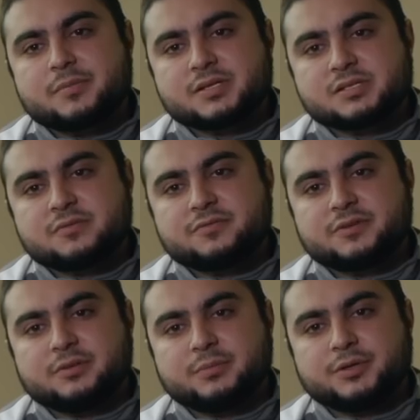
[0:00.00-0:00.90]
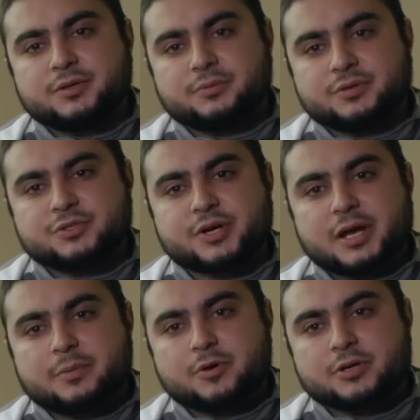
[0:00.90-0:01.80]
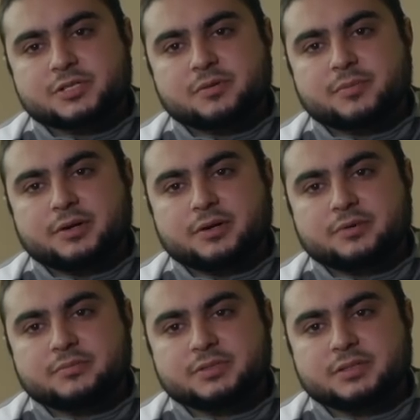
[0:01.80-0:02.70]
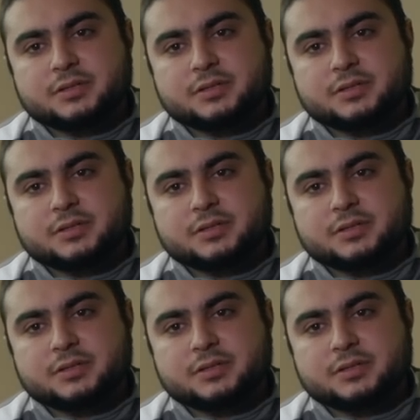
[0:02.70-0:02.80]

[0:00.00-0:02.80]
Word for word: myself in the mirror with track marks on my arms.